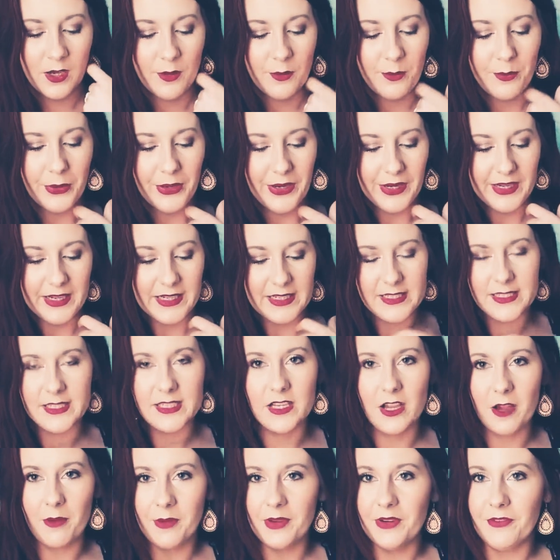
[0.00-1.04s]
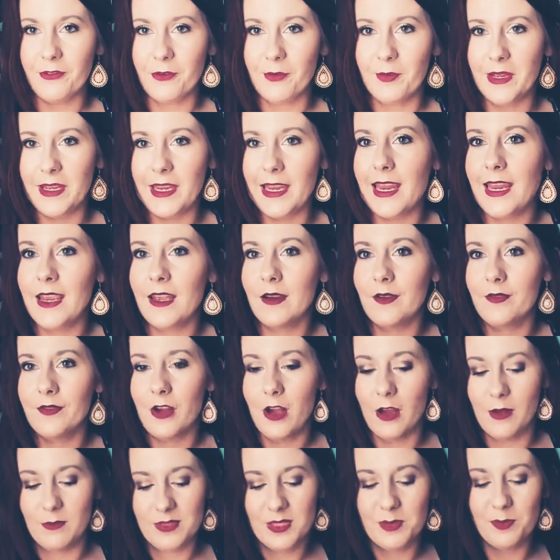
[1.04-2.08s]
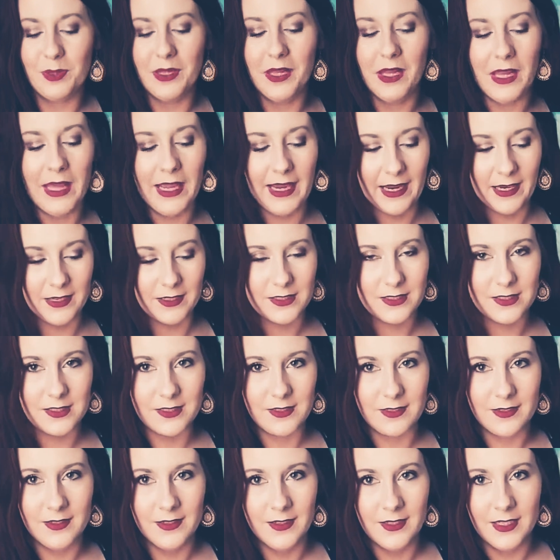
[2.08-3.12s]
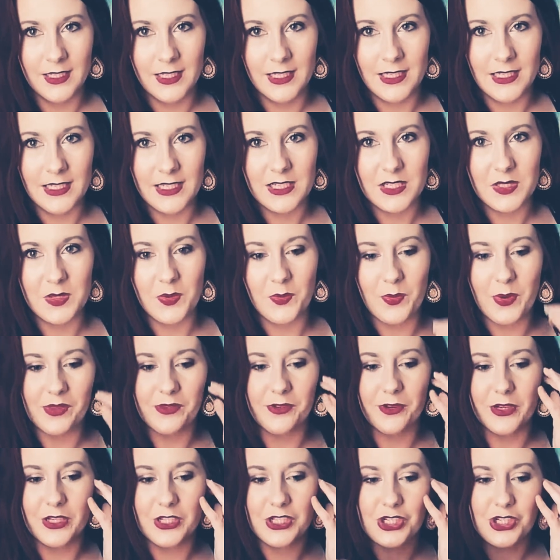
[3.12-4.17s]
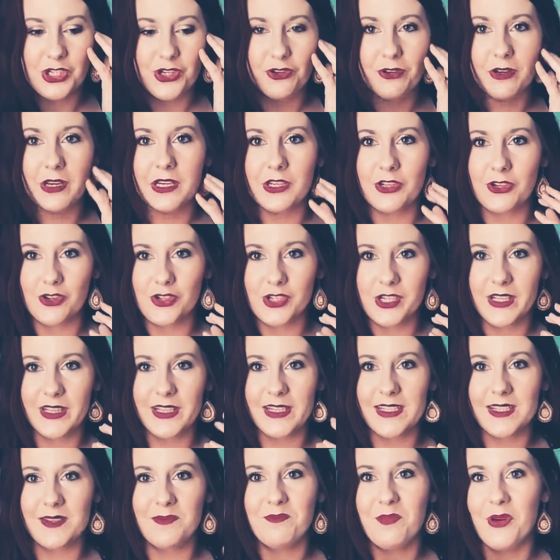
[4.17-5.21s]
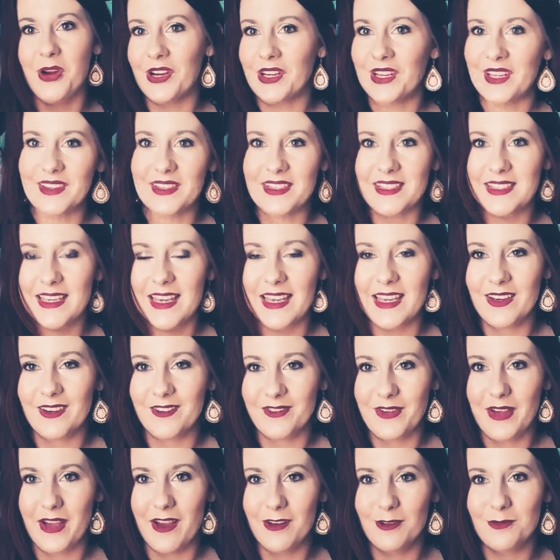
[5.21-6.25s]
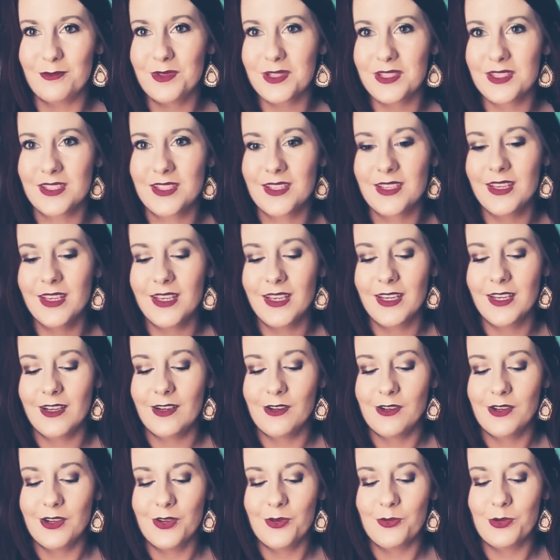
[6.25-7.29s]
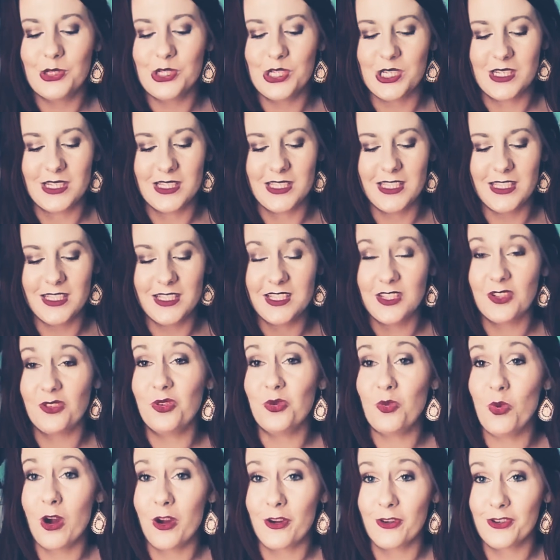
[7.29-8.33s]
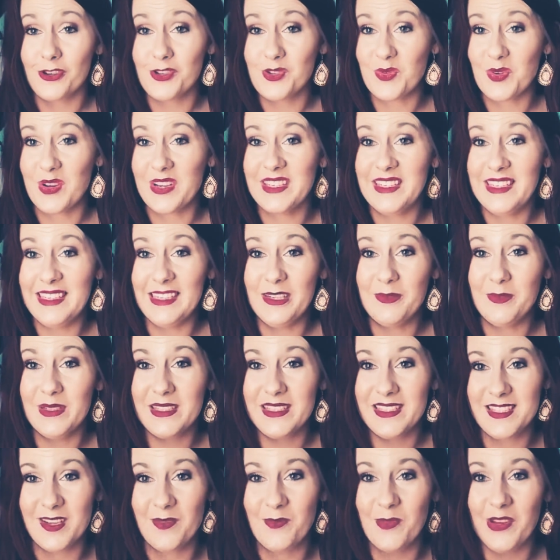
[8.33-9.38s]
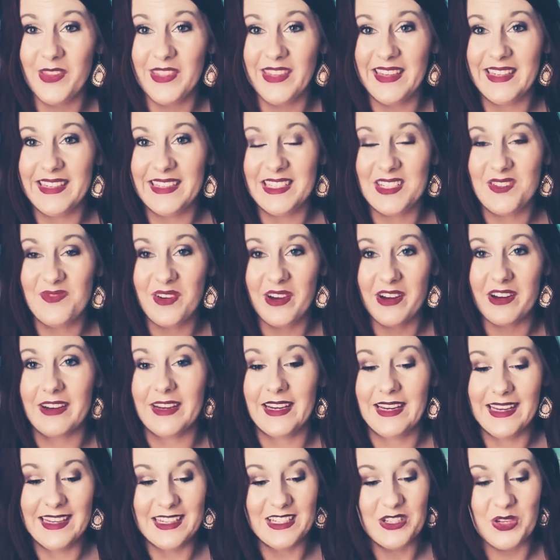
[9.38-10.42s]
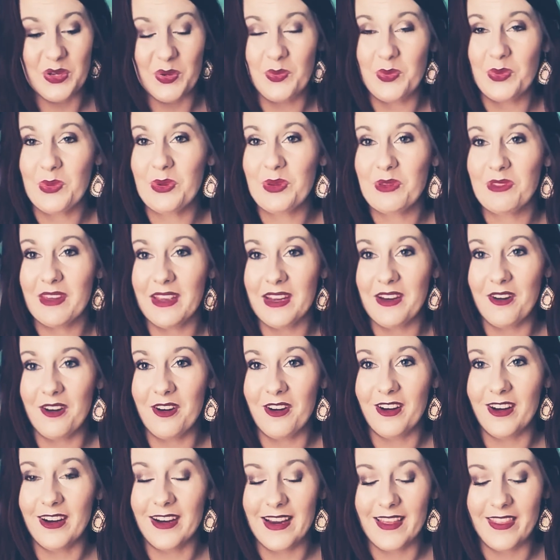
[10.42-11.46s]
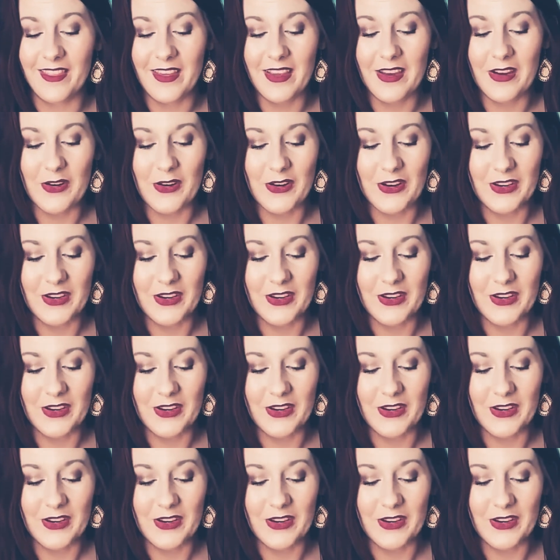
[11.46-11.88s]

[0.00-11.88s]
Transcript: But it's coming from a King of Cups place. So whether it's your energy that's embodying this King of Cups, which is the still waters run deep, it's someone that is very in tune with who they are, and they